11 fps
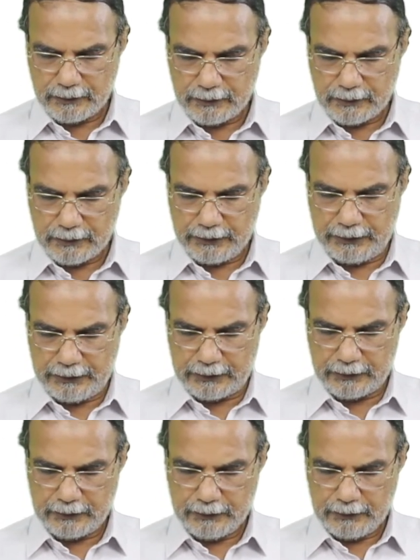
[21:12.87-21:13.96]
here
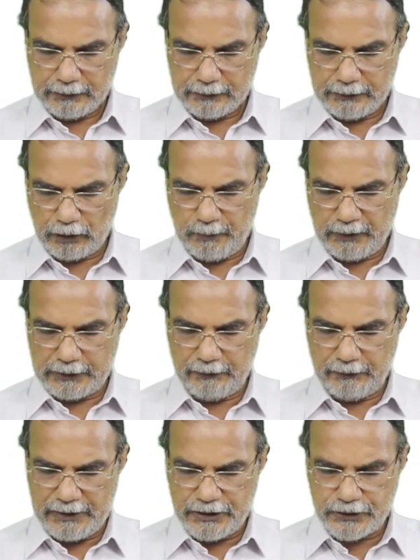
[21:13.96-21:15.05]
there will be
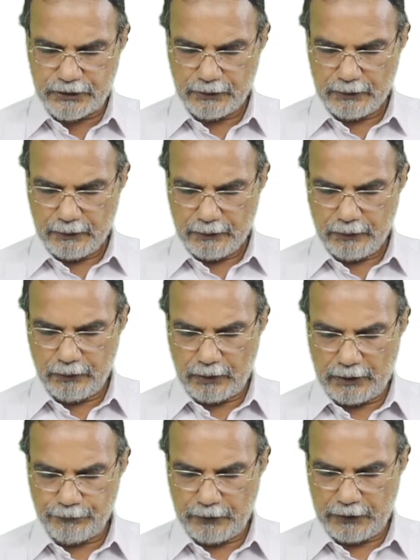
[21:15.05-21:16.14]
cleavage. You
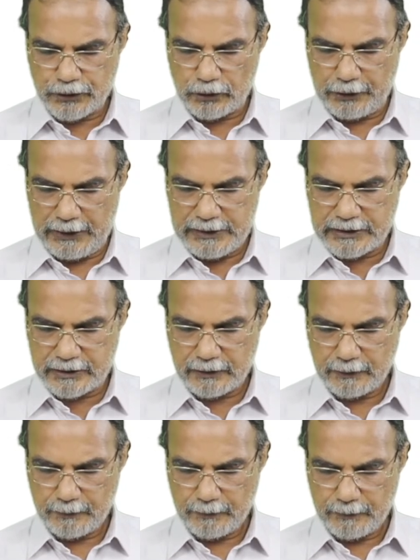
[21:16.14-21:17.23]
have HOH,
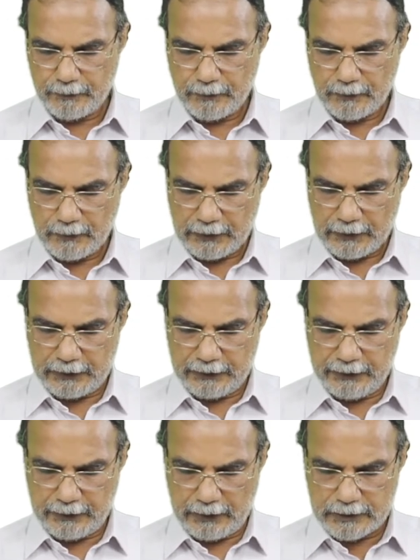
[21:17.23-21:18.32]
and here
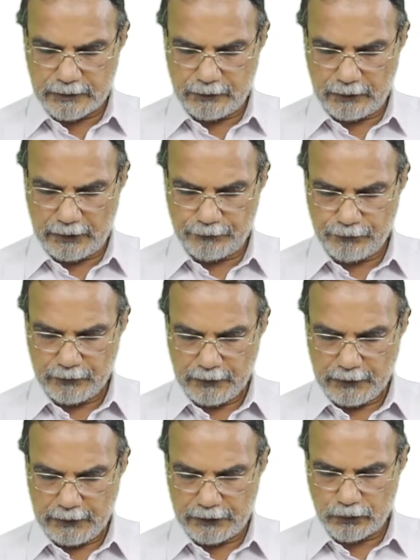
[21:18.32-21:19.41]
also you have
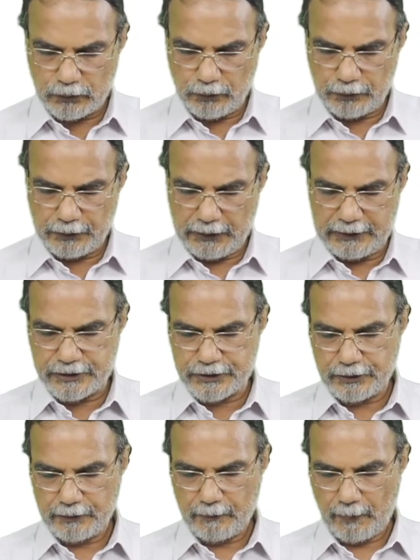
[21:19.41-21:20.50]
HOH.
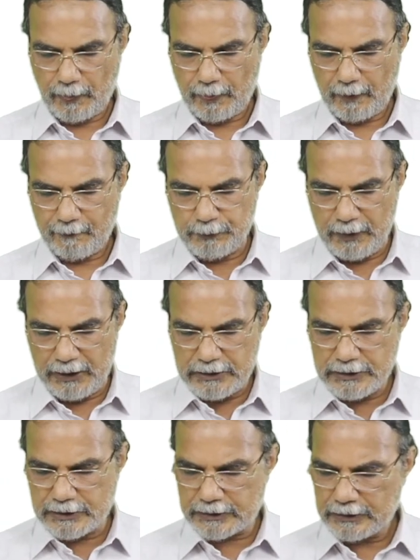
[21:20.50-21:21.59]
That
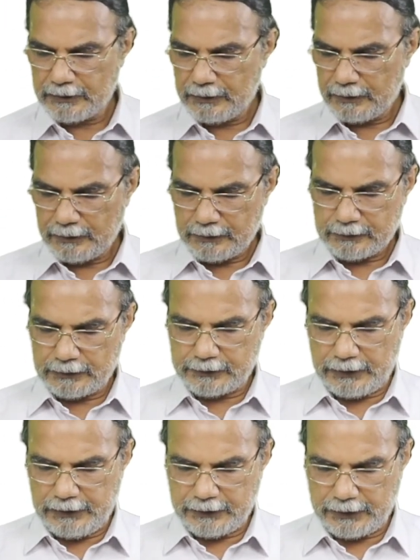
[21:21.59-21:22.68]
means the
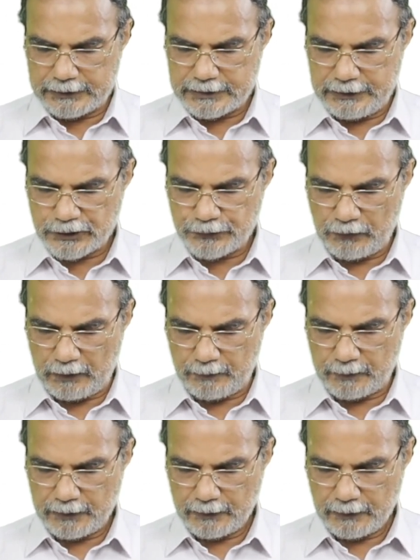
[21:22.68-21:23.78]
phthalic acid is formed
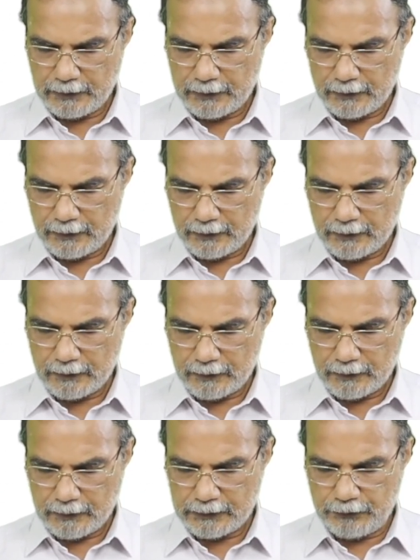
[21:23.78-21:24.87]

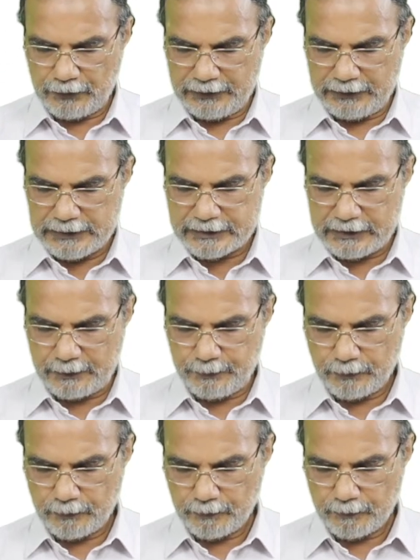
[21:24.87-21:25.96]
in the final step
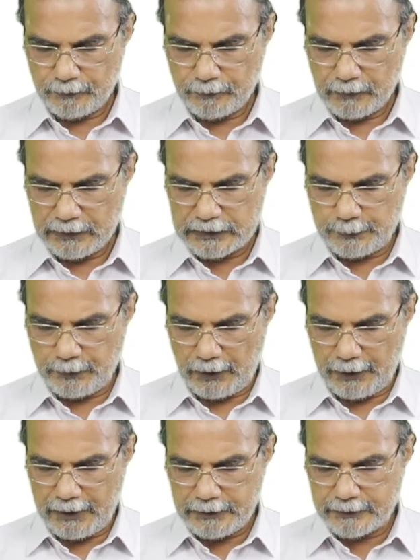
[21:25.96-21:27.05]
as a
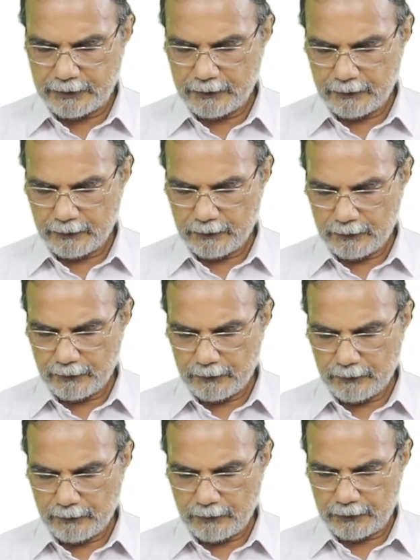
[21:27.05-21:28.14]
product,
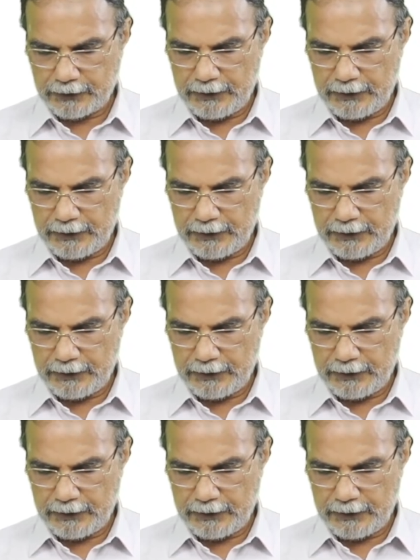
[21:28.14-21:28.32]
okay,